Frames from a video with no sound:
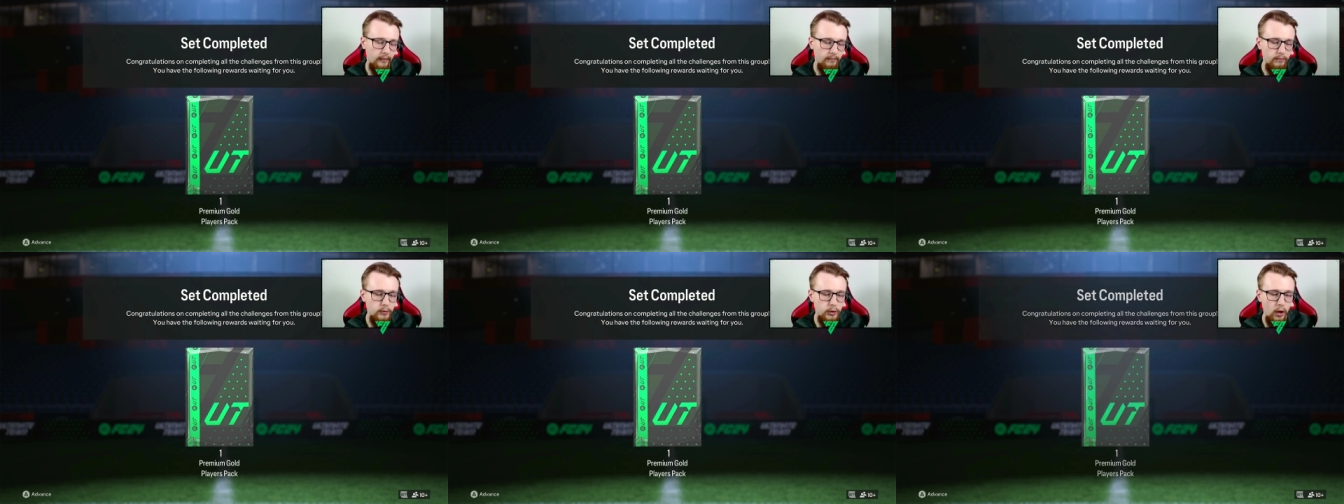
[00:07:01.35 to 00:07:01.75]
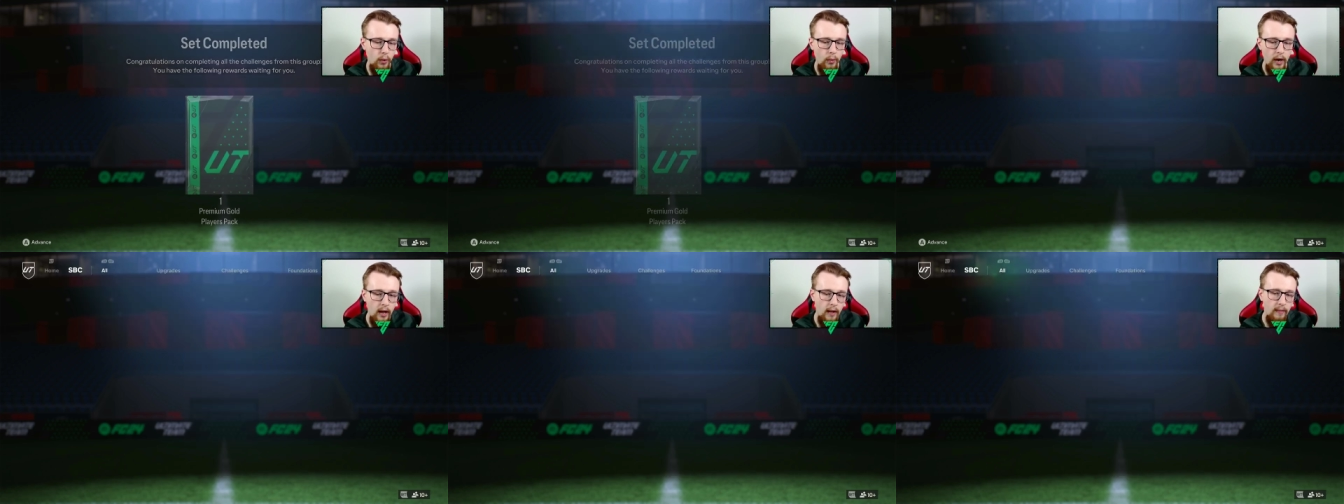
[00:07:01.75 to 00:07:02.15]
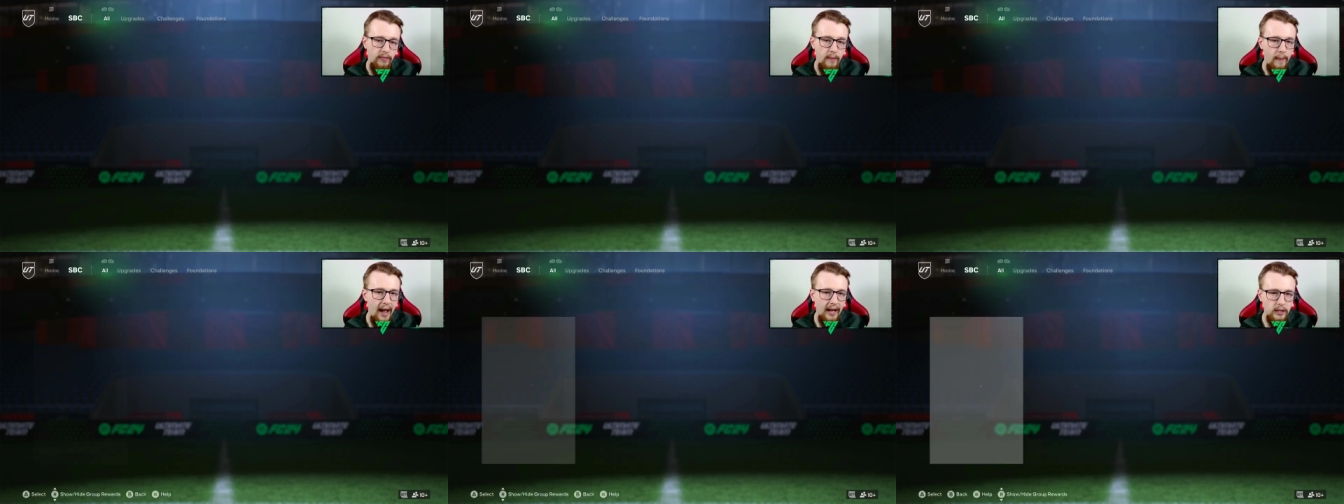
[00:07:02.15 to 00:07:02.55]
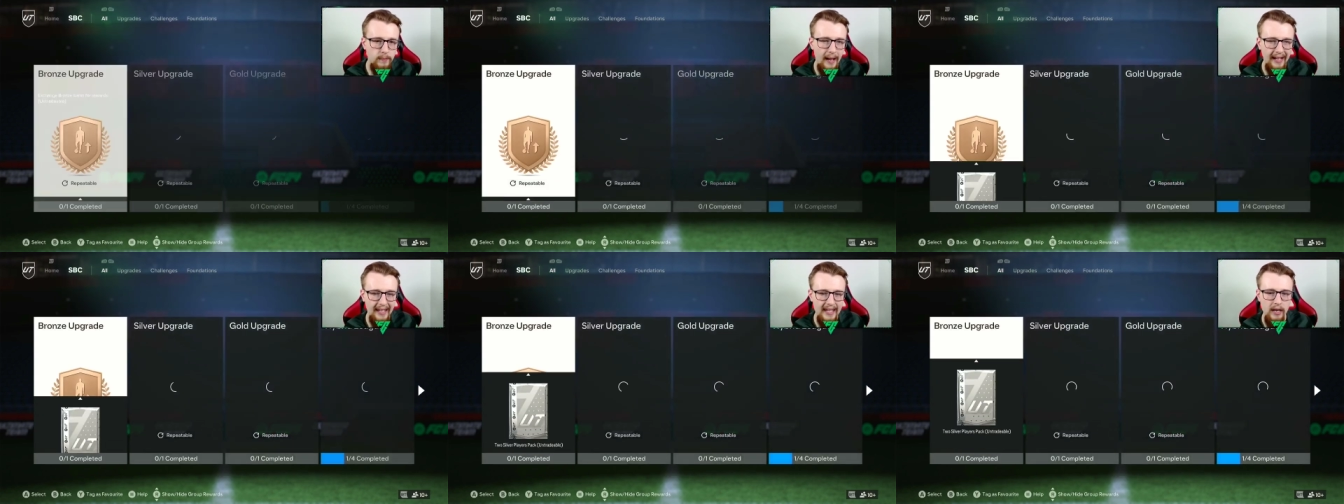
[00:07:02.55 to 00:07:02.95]
So the packs back
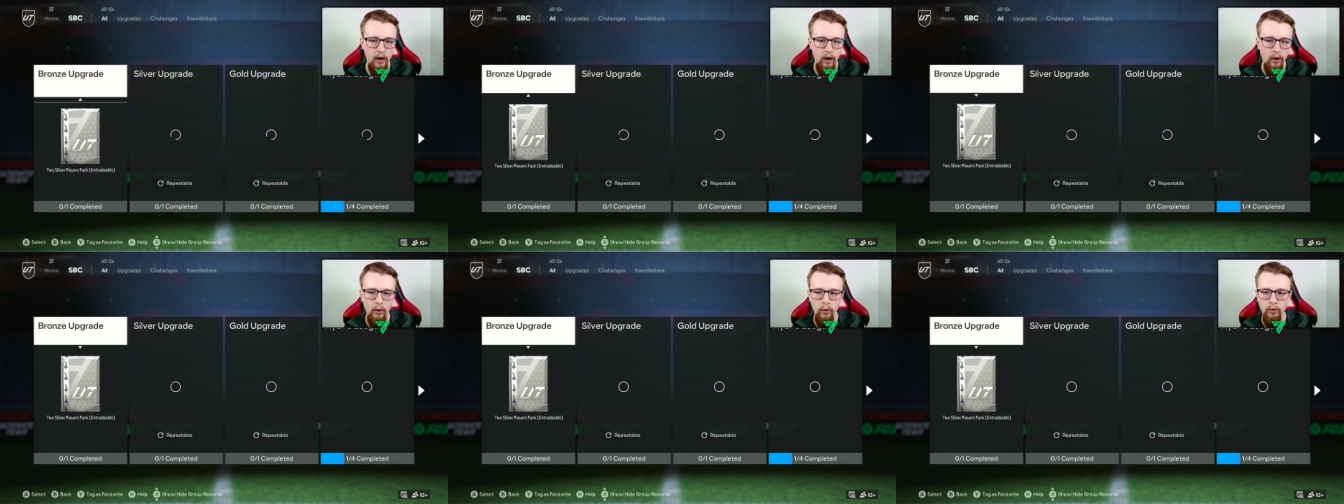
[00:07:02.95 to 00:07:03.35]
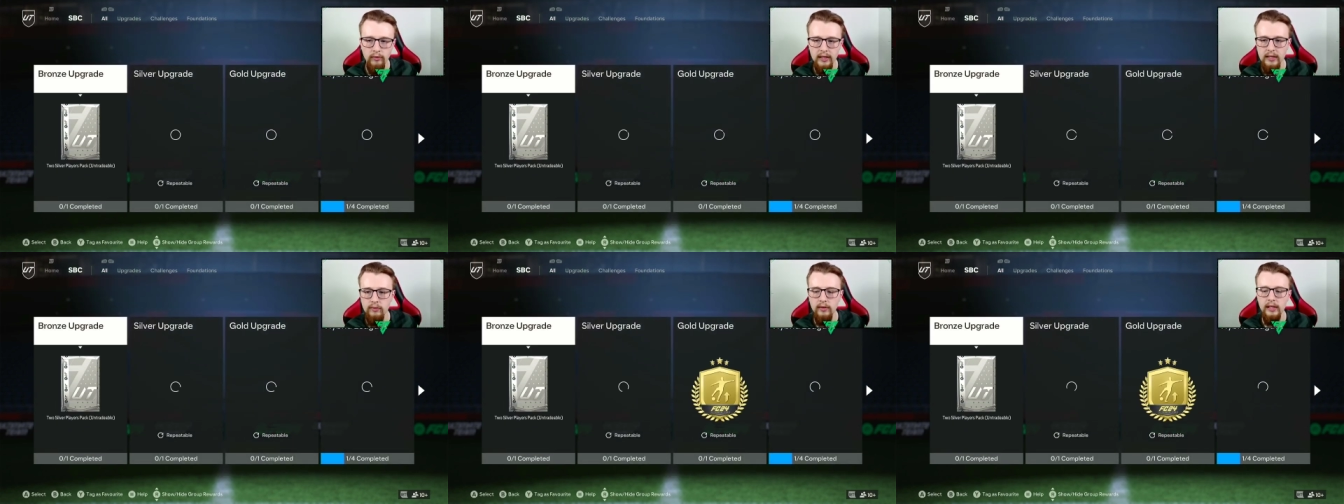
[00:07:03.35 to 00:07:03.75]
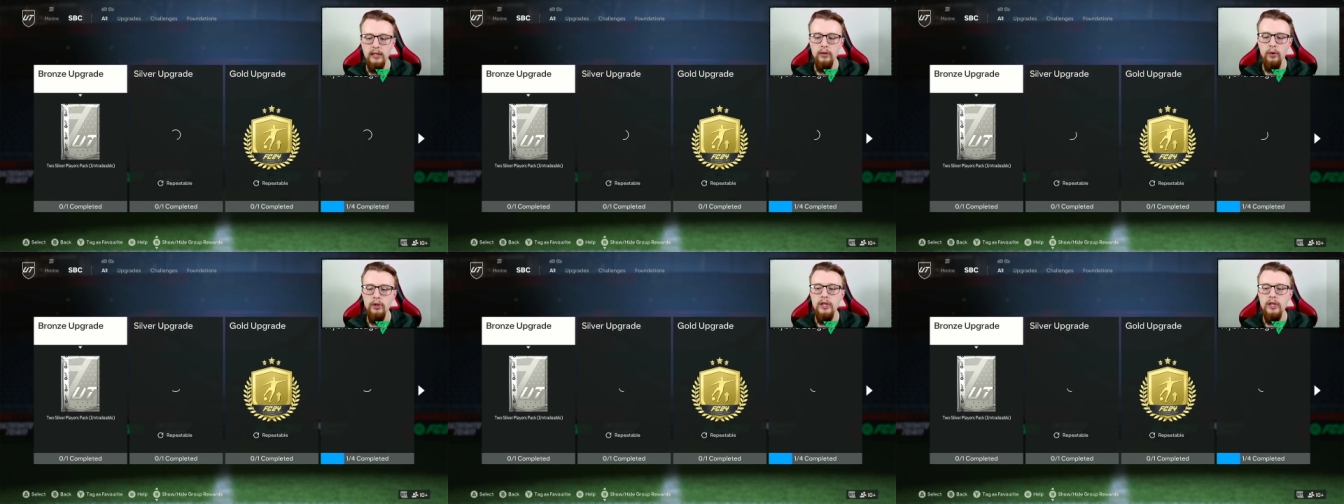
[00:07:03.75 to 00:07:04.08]
here are already really good.